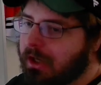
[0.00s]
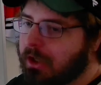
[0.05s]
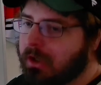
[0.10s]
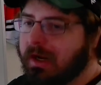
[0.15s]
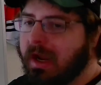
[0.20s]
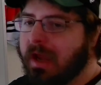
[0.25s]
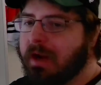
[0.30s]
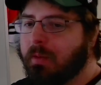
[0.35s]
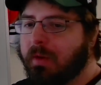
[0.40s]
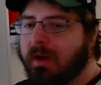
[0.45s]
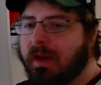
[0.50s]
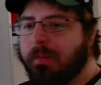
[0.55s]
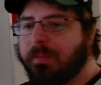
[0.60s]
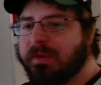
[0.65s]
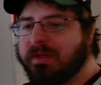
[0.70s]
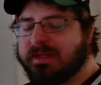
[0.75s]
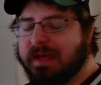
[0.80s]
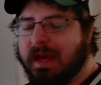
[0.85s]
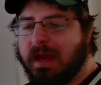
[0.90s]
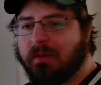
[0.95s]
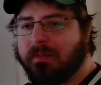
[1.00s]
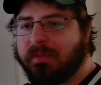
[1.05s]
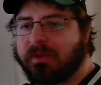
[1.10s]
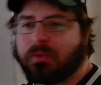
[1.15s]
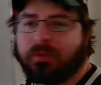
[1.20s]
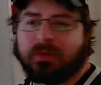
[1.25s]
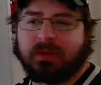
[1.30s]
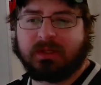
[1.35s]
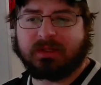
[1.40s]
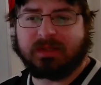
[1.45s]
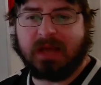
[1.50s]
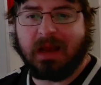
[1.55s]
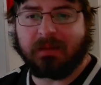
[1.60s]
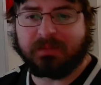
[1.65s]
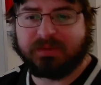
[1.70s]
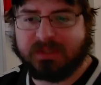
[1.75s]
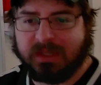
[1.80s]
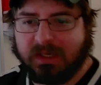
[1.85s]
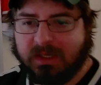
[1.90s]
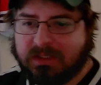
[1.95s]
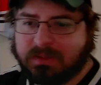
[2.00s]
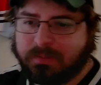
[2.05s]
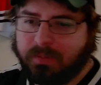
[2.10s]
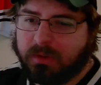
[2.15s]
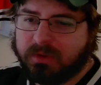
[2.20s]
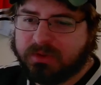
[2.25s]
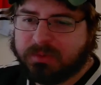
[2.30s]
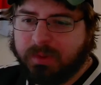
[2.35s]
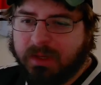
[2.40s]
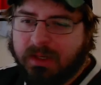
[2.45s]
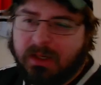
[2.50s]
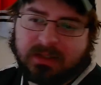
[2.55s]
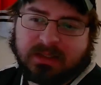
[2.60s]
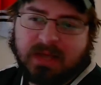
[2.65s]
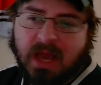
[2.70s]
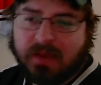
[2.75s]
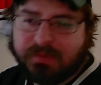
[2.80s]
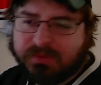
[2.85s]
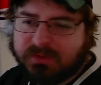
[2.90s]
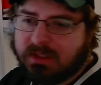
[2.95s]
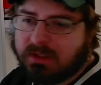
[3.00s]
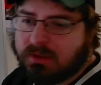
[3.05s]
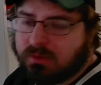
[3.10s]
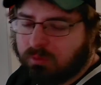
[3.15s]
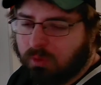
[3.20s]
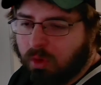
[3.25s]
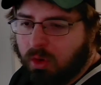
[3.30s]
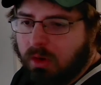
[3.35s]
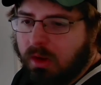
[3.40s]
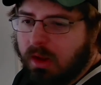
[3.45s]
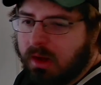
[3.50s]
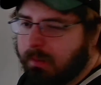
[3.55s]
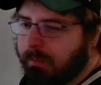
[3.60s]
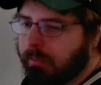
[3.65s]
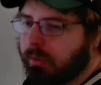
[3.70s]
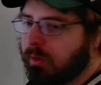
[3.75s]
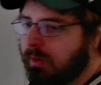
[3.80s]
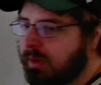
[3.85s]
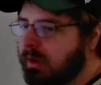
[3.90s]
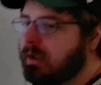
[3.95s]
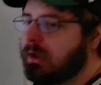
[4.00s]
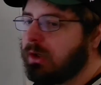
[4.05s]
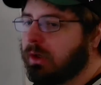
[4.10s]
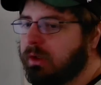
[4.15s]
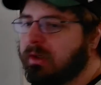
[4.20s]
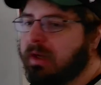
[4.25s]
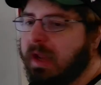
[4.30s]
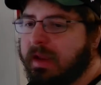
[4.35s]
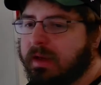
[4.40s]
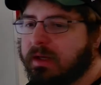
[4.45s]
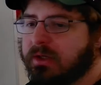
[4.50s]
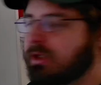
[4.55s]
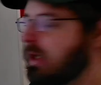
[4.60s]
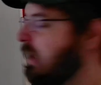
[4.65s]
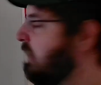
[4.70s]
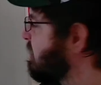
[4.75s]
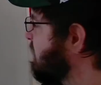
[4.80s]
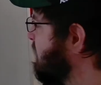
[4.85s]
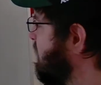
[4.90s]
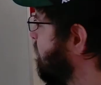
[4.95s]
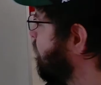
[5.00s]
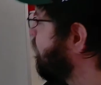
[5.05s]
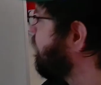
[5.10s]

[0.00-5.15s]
kind of went up and down between the top 6, but was playing a top 6 role on a pretty good KHL team.